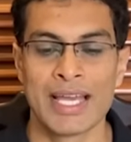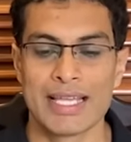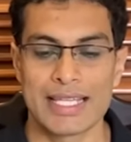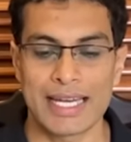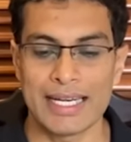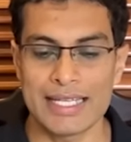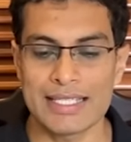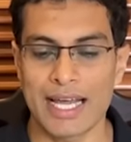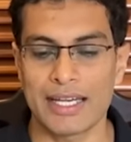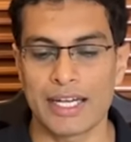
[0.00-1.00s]
Second is
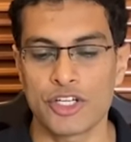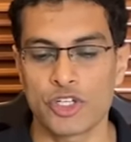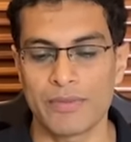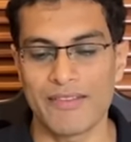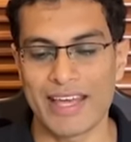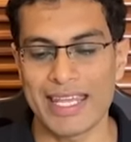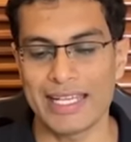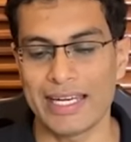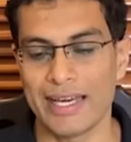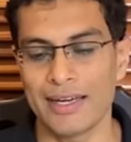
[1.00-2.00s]
that it should be very
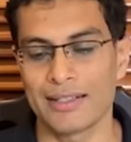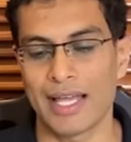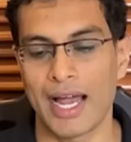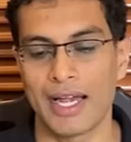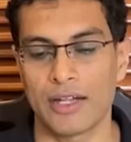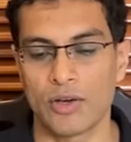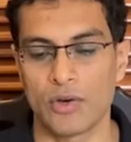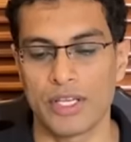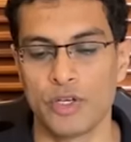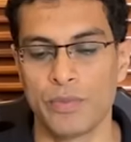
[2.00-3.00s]
clear that
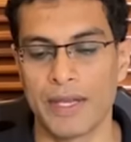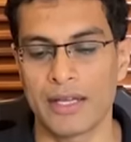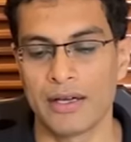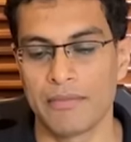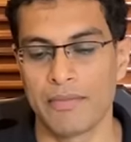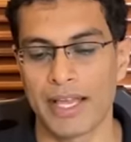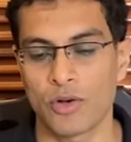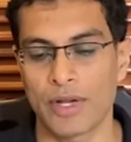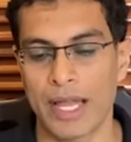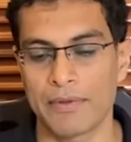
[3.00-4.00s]
you pick
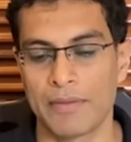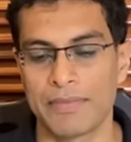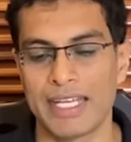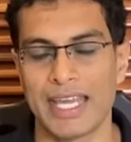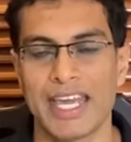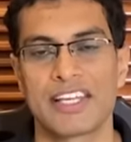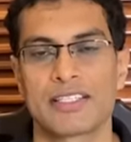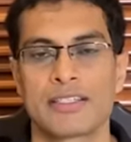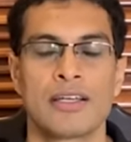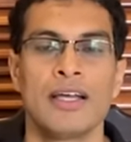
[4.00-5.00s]
microcap company
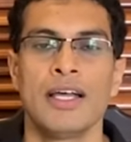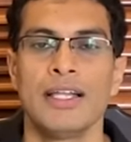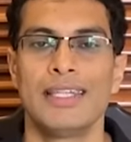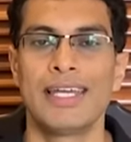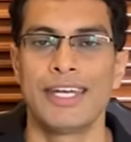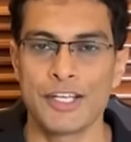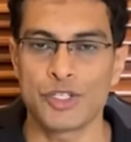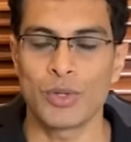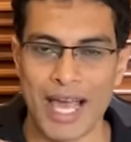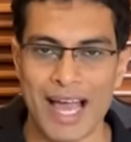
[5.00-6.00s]
X, then it
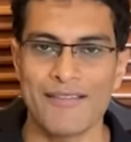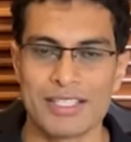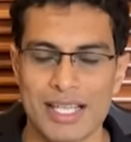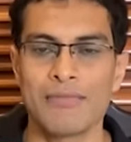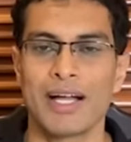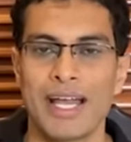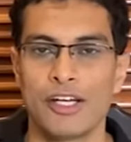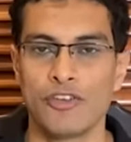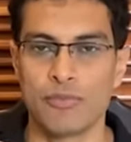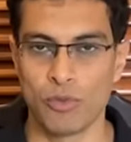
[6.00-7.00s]
should have some
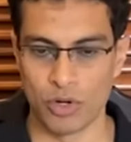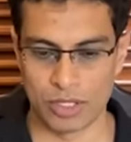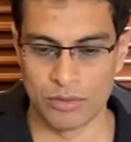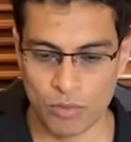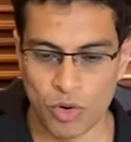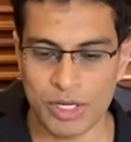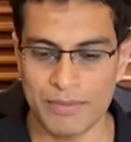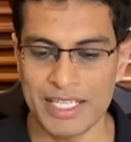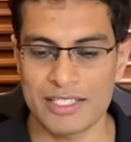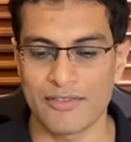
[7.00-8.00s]
kind of moat. Moat
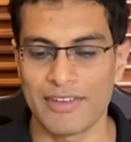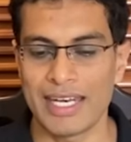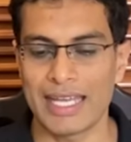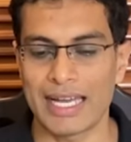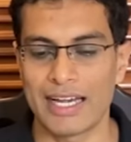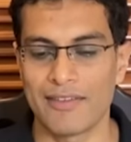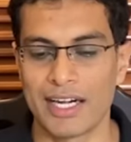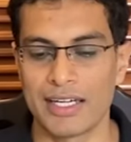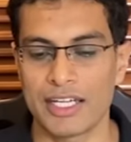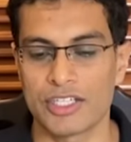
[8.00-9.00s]
means winning
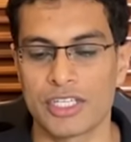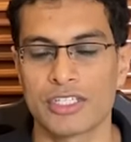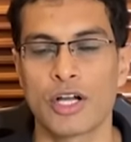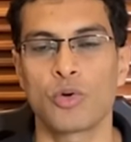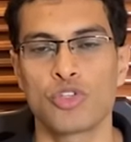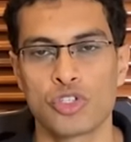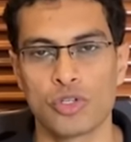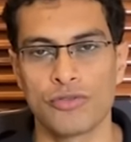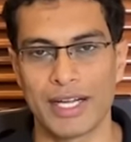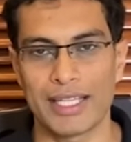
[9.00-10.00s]
advantage. Ki iska kuch
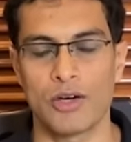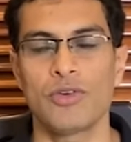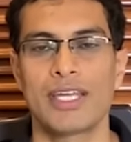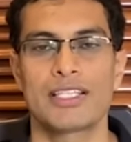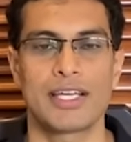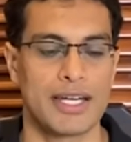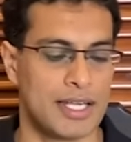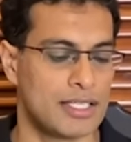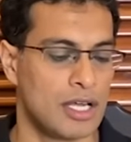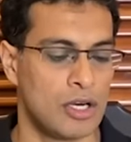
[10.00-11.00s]
to fayda ho ki acha, it
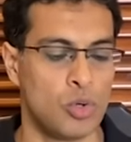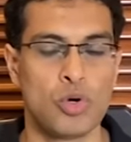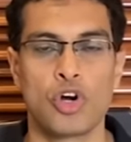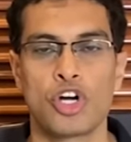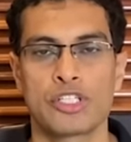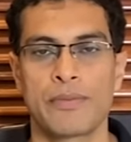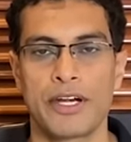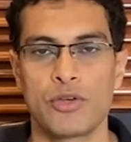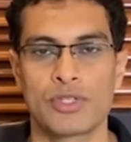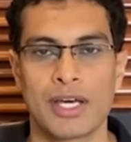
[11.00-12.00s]
is a low cost
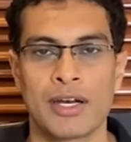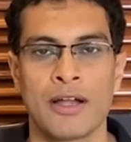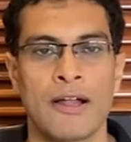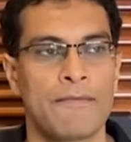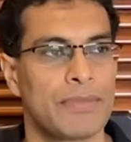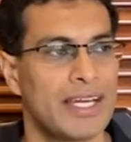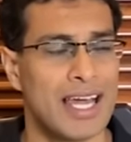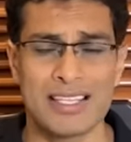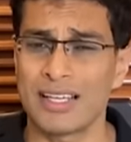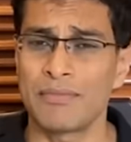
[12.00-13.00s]
producer. It
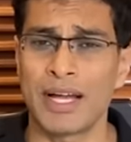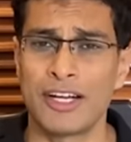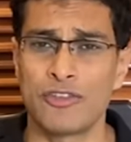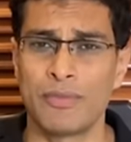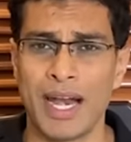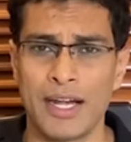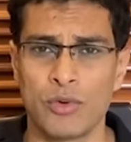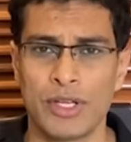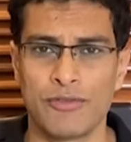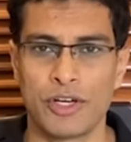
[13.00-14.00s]
has some kind of brand
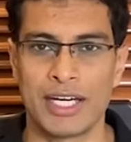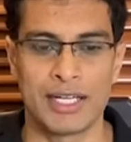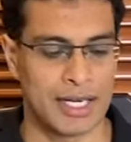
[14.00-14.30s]
going for it.